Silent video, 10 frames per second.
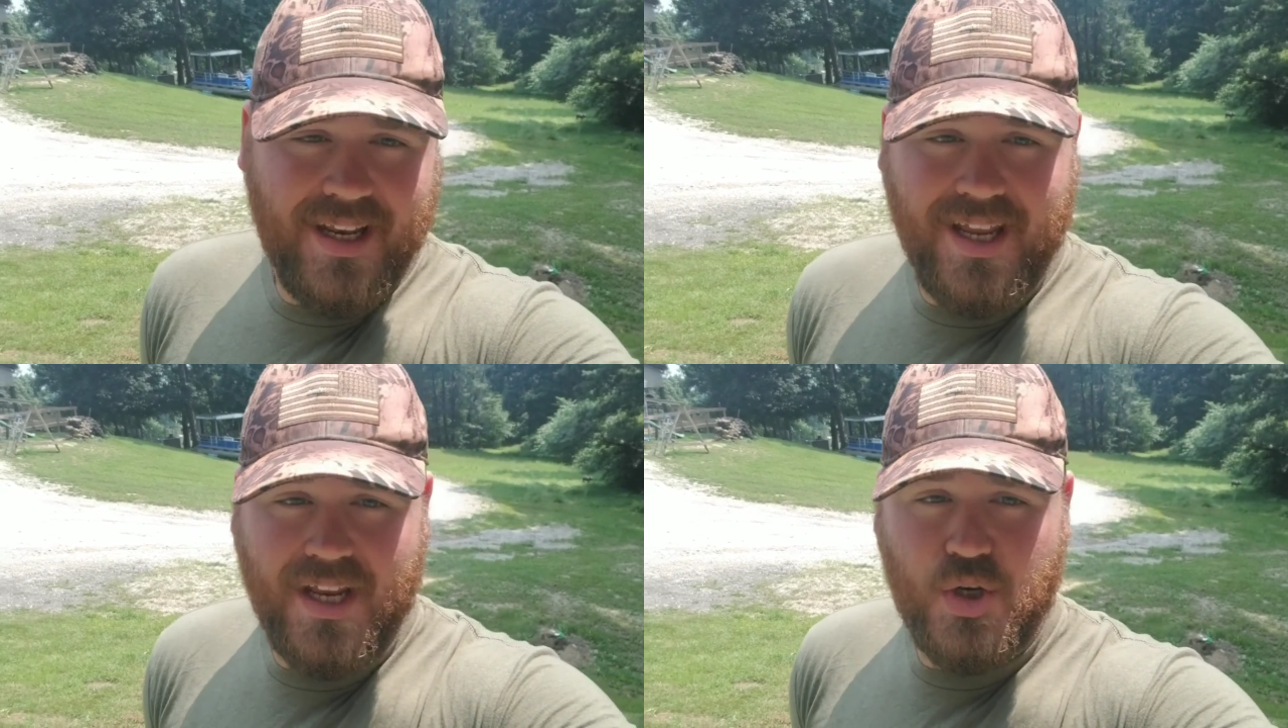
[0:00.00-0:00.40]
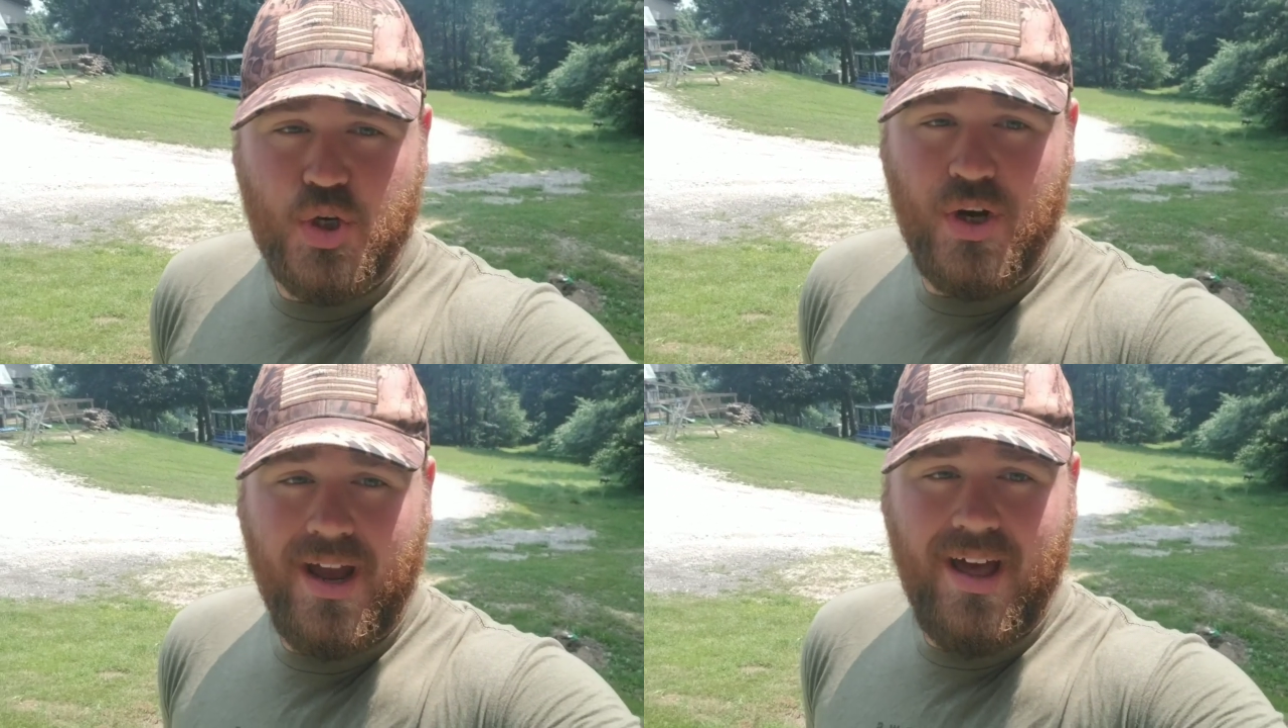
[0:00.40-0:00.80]
and
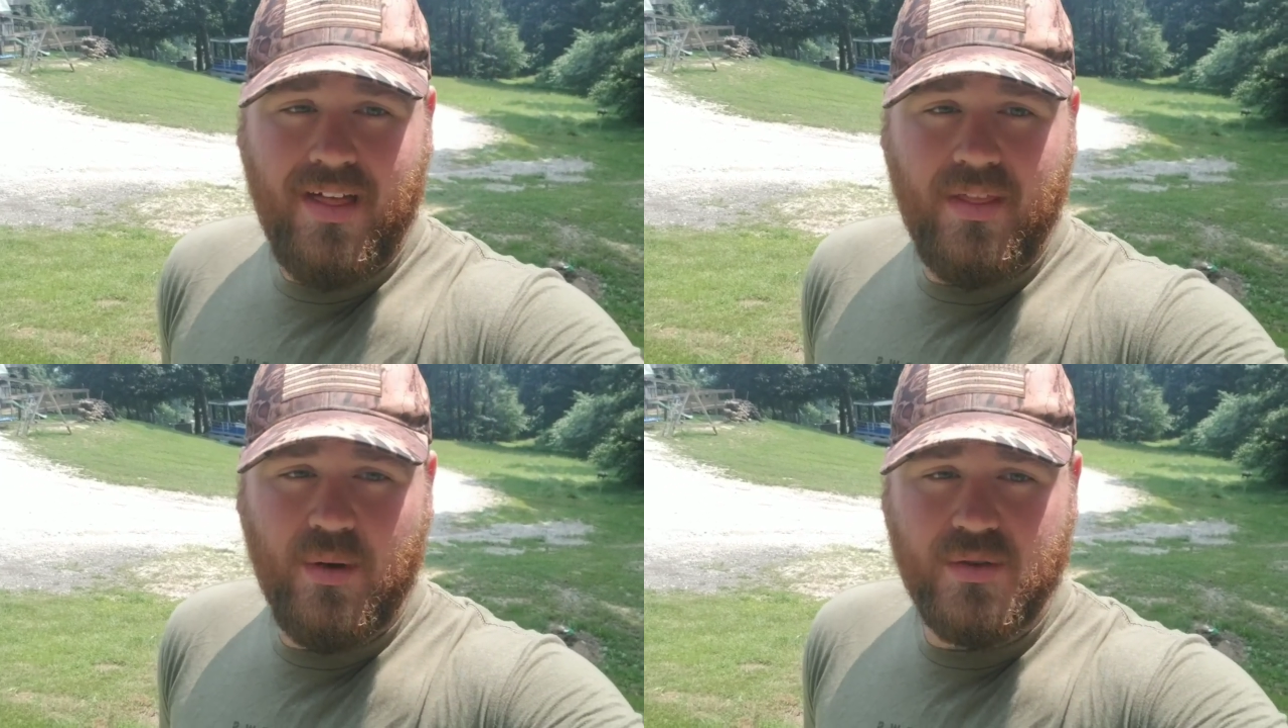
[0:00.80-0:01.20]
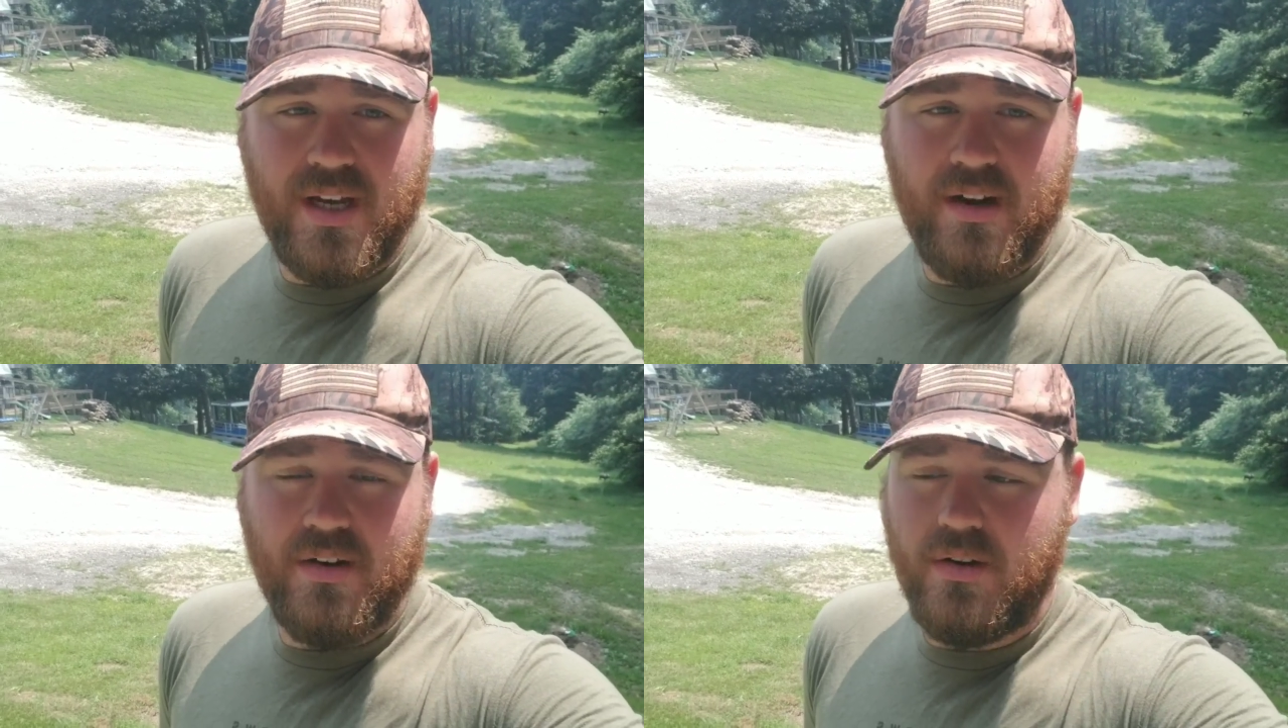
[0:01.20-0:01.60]
shot those
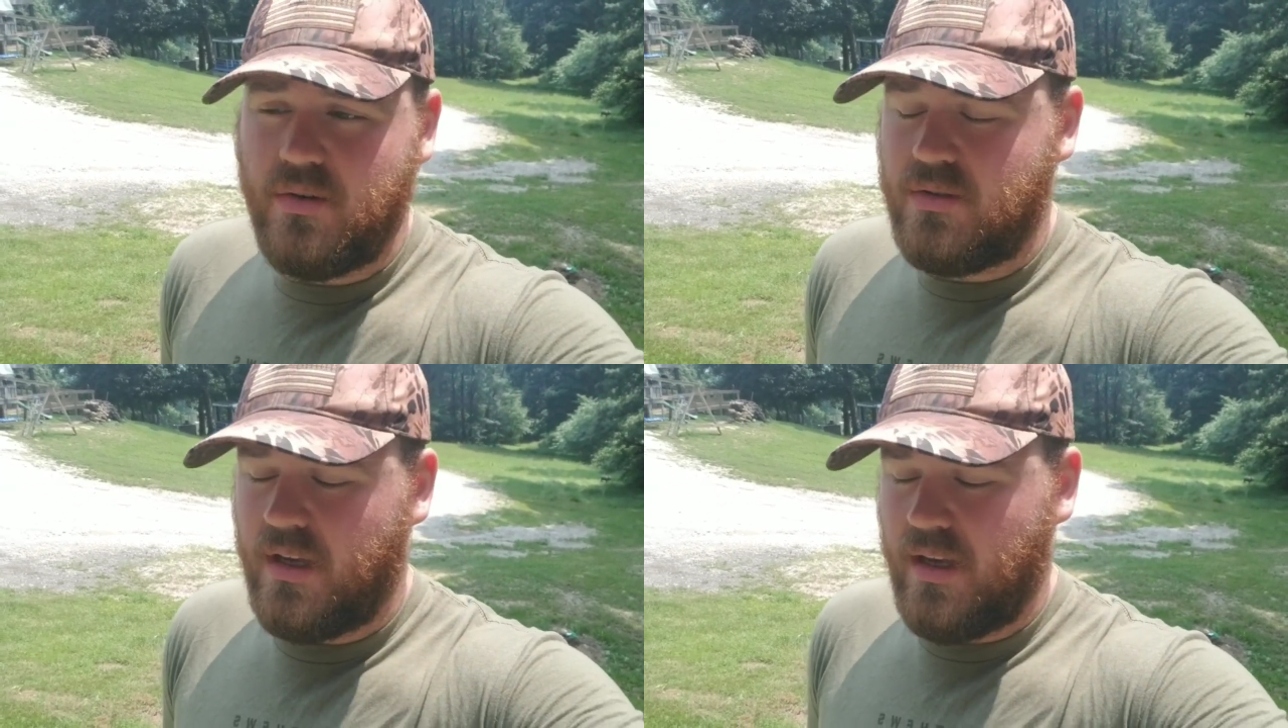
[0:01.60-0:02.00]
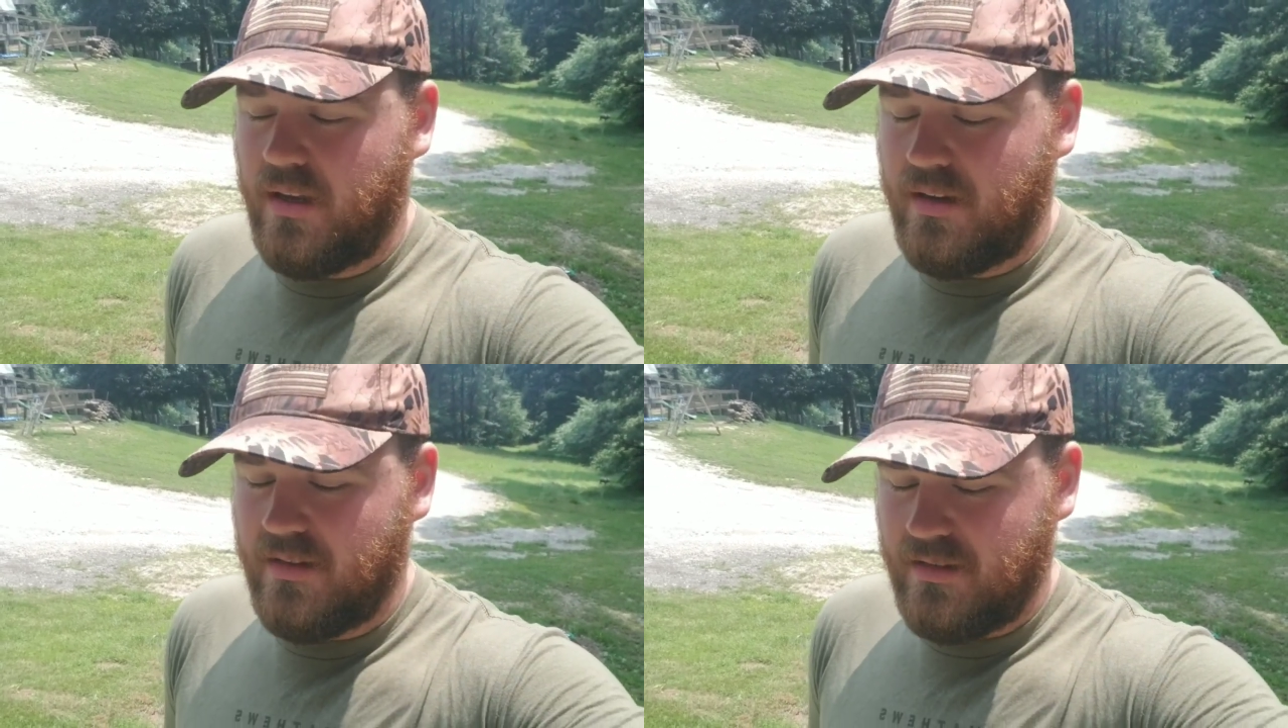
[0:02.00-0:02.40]
arrows,
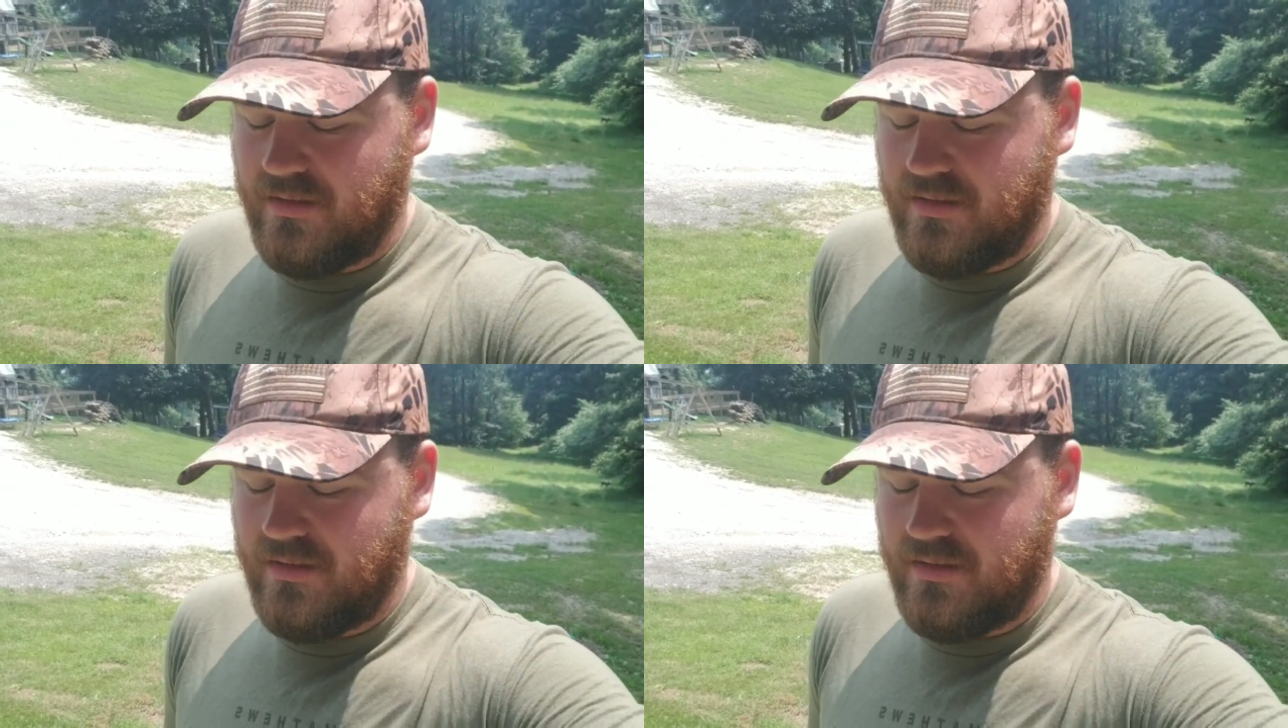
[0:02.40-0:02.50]
and